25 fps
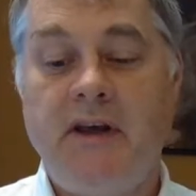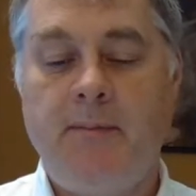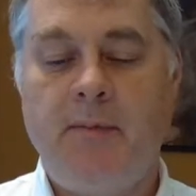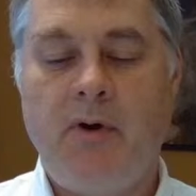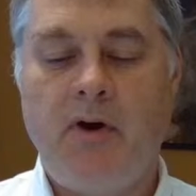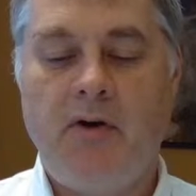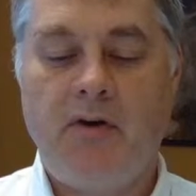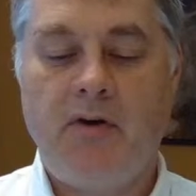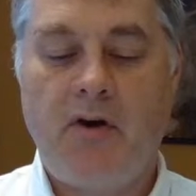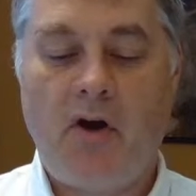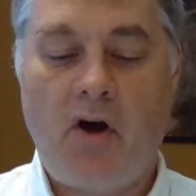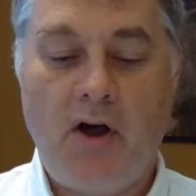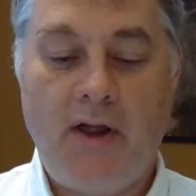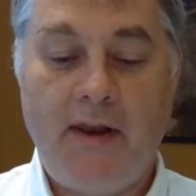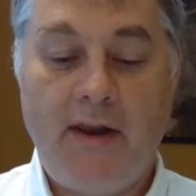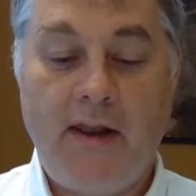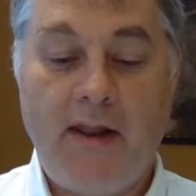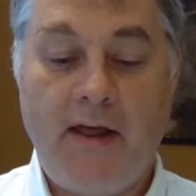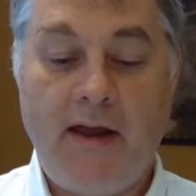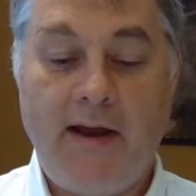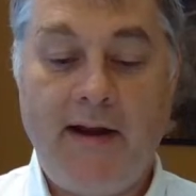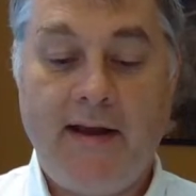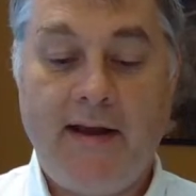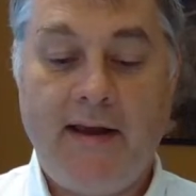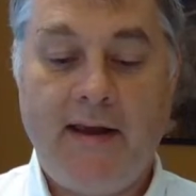about
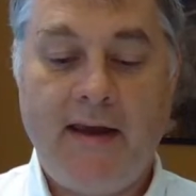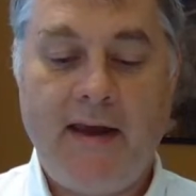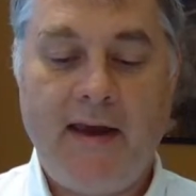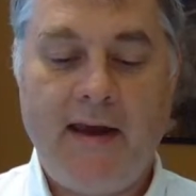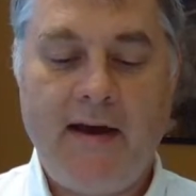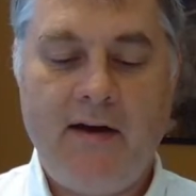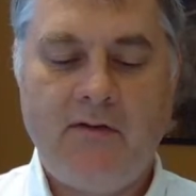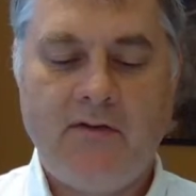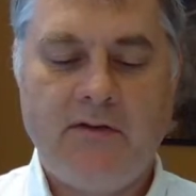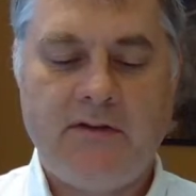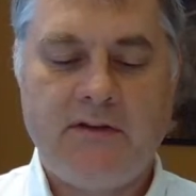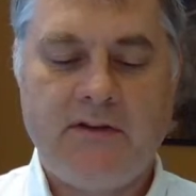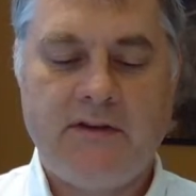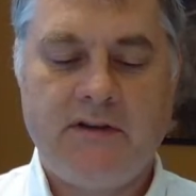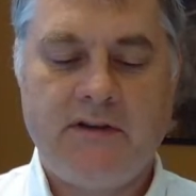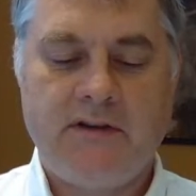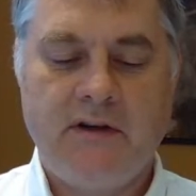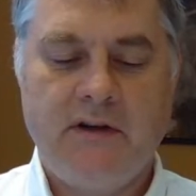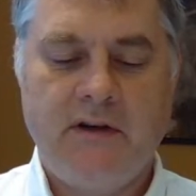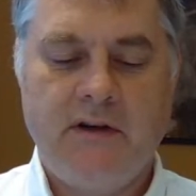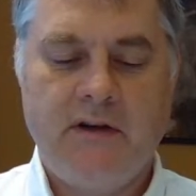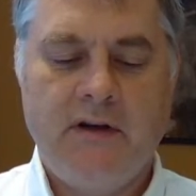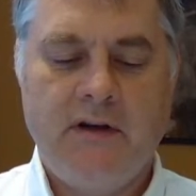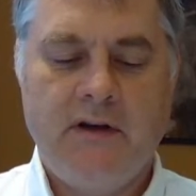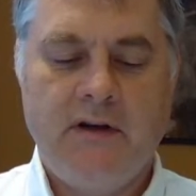online accounts.
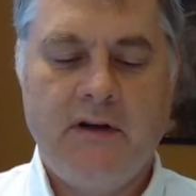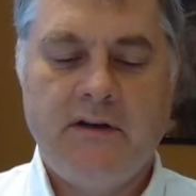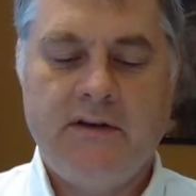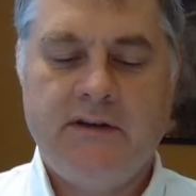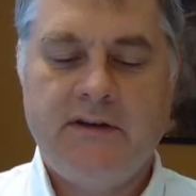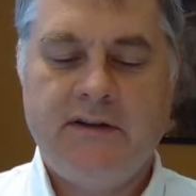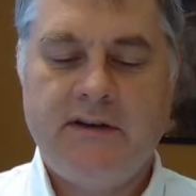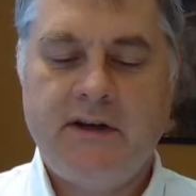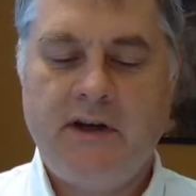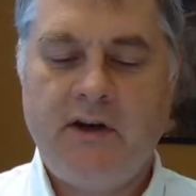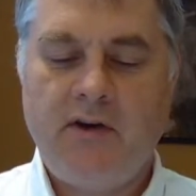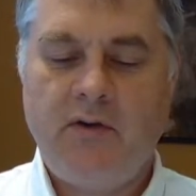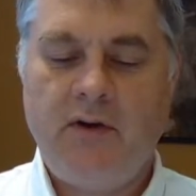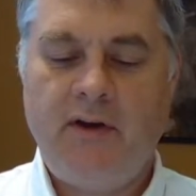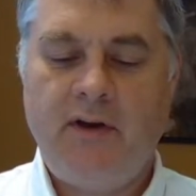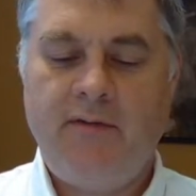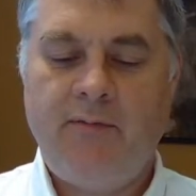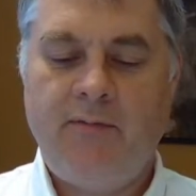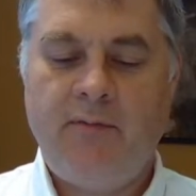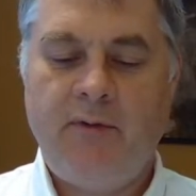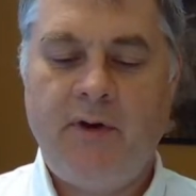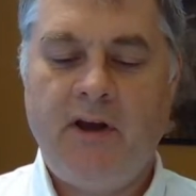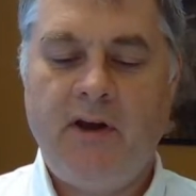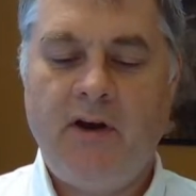So, if we